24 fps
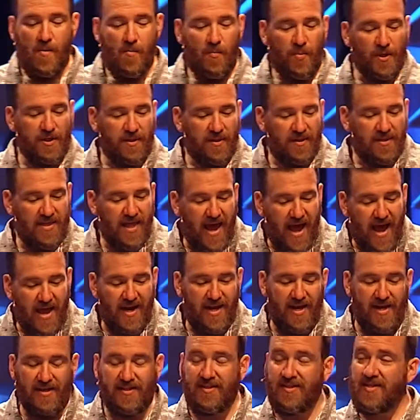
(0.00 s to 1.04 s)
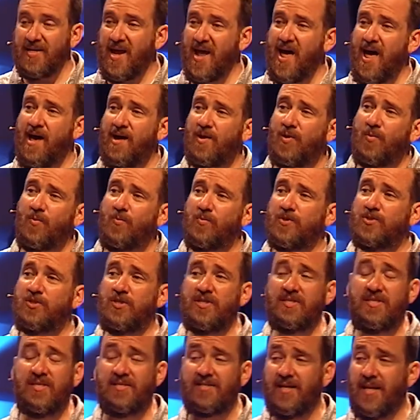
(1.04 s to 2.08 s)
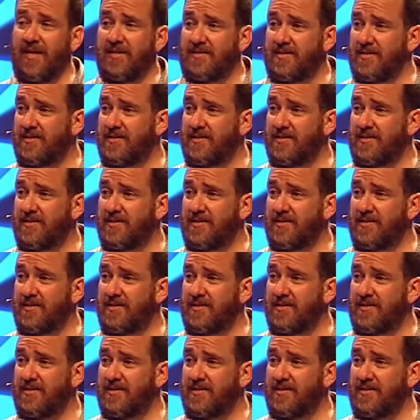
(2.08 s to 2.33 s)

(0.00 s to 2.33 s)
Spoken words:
but that is not what Jesus says.